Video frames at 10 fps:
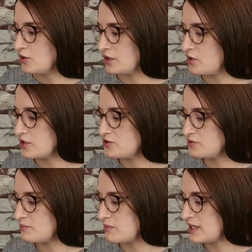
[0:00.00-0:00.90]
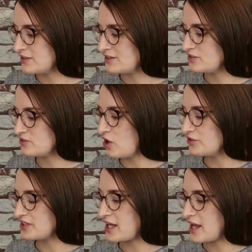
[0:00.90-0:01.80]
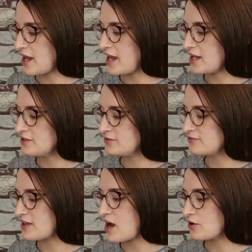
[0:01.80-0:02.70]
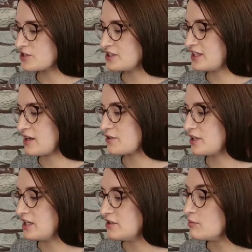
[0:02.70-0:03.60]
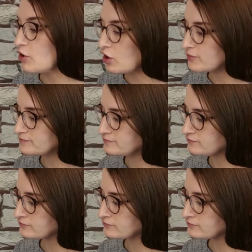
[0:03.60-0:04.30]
We're going to mix the salt and the flour together in the bowl.